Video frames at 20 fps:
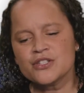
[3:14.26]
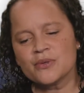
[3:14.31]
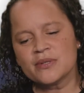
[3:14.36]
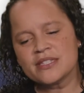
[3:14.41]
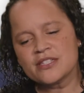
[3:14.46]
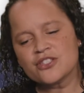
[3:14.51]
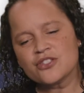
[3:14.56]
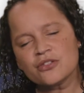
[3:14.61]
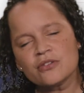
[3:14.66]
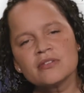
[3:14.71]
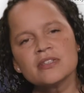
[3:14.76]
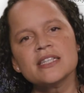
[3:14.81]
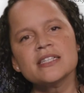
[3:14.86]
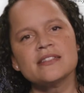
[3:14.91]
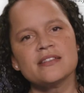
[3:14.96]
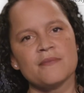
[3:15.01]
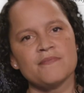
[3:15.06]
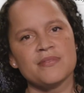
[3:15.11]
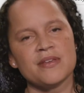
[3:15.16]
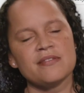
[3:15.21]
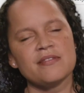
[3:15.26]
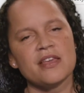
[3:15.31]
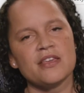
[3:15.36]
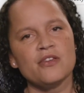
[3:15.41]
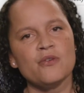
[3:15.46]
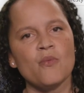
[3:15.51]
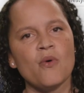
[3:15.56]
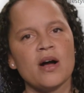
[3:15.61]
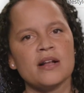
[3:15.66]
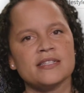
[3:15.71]
So it's certainly something that
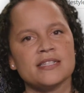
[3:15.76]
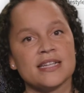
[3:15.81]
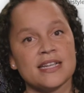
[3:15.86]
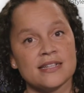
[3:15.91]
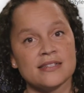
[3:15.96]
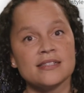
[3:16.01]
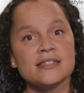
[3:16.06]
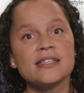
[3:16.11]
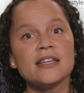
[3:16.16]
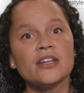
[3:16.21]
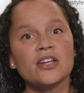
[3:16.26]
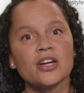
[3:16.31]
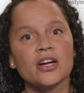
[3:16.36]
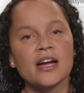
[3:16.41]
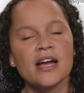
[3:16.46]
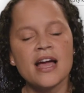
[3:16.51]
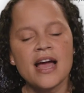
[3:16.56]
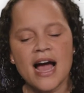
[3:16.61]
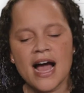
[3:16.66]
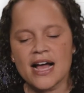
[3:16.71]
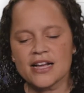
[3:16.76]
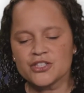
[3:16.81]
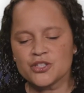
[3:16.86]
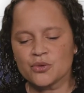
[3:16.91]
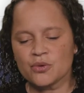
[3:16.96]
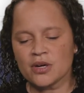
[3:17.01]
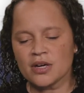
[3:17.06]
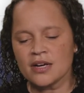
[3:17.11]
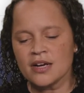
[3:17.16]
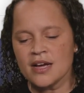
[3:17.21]
you want to consider as
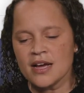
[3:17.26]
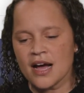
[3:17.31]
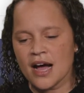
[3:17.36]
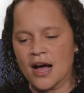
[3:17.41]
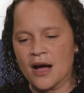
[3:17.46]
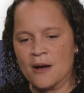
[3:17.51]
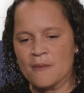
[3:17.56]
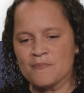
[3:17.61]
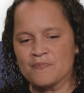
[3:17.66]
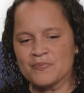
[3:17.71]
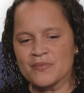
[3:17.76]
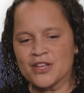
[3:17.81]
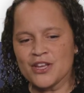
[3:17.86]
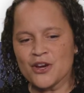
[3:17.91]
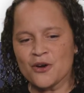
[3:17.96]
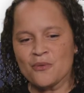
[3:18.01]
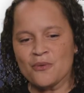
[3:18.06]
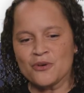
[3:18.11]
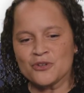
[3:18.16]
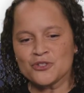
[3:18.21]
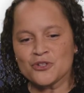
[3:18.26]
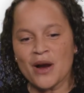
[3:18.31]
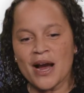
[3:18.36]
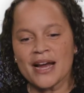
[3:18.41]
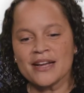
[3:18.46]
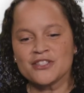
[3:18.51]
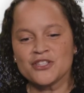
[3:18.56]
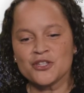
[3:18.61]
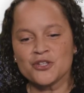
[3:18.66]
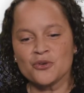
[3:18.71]
you're, um, you know,
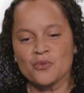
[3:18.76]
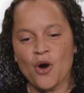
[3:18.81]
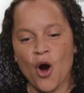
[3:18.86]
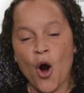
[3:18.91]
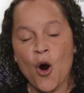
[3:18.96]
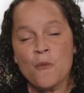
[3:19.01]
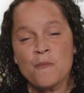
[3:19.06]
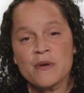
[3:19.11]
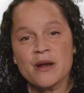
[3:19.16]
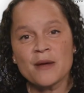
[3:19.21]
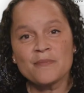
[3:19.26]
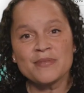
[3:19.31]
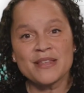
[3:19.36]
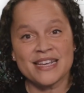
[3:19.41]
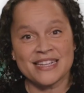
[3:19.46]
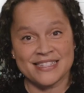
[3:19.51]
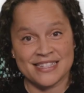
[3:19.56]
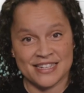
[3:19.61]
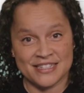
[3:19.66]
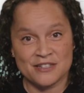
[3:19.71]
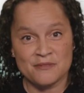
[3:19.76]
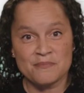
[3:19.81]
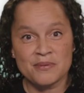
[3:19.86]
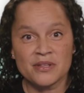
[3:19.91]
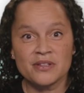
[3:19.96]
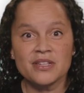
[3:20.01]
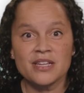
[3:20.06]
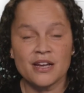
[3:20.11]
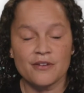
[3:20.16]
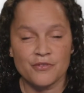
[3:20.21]
trying to open up the
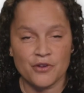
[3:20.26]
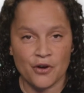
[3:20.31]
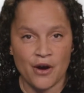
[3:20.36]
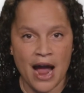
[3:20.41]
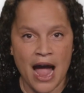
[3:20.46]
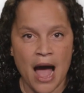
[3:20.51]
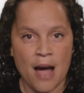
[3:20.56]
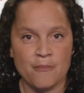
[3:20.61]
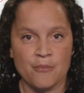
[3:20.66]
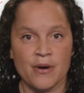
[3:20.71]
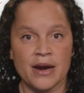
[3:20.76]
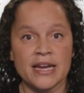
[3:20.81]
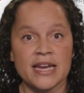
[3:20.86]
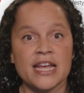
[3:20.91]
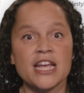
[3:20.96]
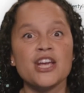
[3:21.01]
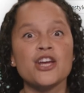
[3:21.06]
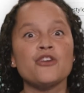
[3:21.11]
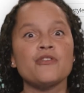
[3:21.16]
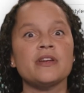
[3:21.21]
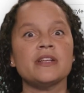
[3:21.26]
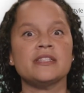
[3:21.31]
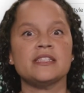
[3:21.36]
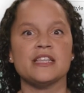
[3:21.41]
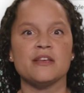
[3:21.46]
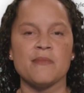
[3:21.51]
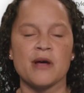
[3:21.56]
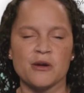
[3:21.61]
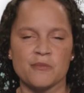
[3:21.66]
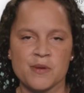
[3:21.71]
accessibility of your app, right? Increase
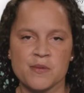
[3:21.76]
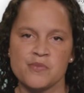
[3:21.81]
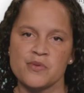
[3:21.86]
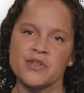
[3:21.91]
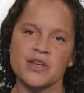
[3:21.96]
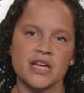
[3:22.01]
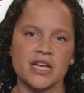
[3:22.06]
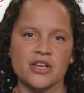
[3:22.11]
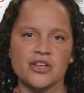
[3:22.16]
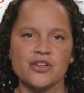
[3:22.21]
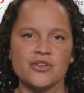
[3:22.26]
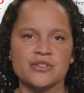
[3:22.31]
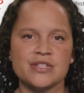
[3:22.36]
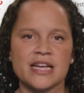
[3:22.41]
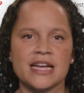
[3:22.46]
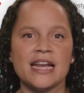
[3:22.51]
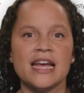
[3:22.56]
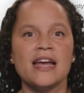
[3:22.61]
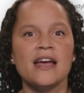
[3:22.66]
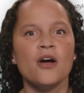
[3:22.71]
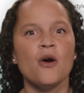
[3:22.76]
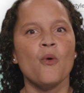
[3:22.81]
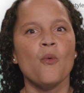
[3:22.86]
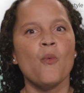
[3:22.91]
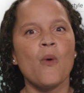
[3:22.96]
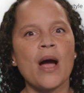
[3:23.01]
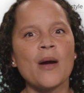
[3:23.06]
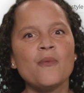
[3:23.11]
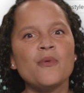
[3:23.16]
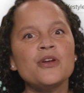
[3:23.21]
the amount of people that can use it.
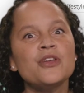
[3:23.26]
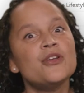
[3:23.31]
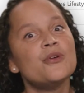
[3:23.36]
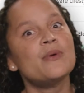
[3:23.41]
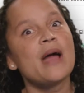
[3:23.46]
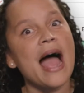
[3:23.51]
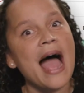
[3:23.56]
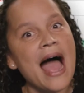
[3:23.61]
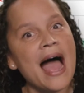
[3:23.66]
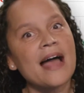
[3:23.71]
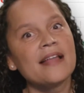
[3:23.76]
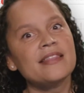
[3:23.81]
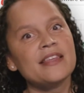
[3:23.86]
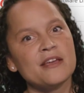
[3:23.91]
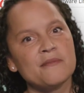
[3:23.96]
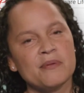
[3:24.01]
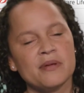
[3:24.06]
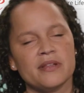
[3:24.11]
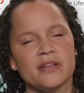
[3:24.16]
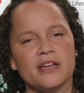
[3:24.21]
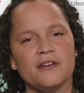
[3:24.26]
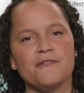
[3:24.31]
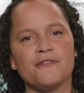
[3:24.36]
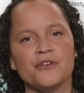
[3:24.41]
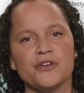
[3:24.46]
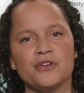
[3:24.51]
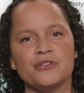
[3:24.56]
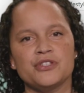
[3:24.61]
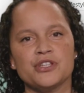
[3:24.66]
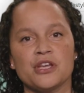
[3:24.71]
Why wouldn't you add the ability
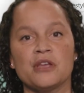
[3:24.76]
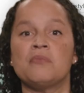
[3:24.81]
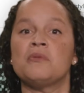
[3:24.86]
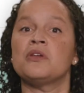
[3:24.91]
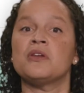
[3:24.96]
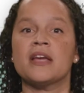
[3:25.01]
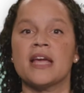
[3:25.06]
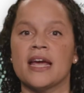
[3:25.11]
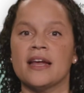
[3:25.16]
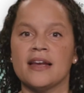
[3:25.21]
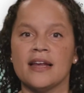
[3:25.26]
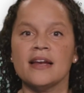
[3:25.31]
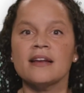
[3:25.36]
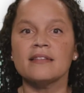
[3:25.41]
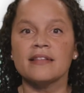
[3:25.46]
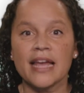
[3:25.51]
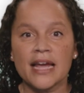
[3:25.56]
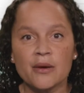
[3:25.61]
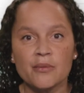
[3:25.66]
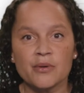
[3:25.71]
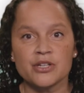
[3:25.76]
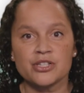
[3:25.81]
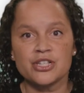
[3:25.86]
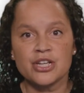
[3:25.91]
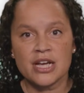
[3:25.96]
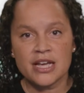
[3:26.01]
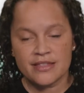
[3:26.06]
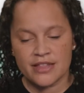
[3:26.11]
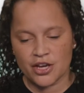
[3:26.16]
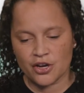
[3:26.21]
for you to communicate in a language
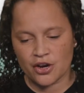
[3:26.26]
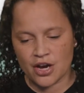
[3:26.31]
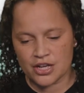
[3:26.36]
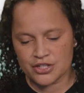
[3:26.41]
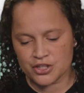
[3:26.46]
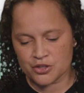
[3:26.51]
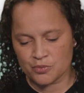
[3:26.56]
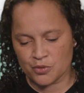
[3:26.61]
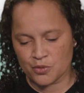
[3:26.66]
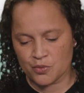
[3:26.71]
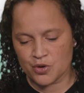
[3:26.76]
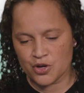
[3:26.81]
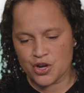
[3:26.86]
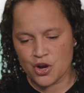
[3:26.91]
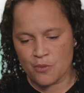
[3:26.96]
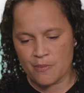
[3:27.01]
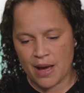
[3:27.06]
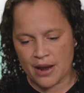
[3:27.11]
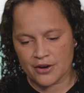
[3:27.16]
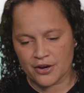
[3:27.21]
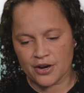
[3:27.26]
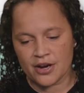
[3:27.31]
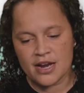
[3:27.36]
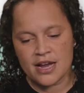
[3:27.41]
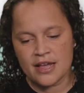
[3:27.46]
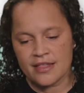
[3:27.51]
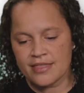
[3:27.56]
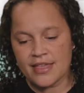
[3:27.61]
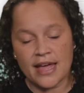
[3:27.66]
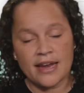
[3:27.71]
that your customer would know better
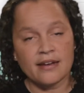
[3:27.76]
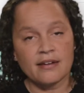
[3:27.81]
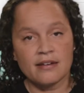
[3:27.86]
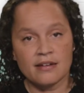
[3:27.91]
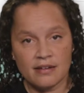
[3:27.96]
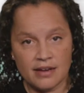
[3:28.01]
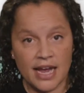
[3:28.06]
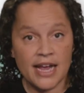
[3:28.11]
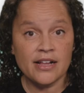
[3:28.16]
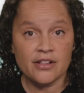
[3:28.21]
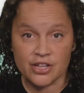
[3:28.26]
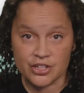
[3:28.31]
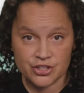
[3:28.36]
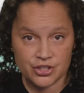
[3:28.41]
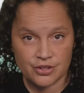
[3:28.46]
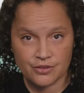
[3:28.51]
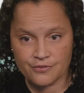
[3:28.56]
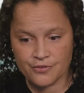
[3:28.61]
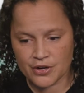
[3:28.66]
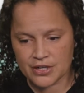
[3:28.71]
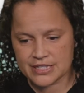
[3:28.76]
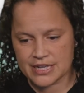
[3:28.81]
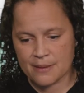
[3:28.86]
than English, for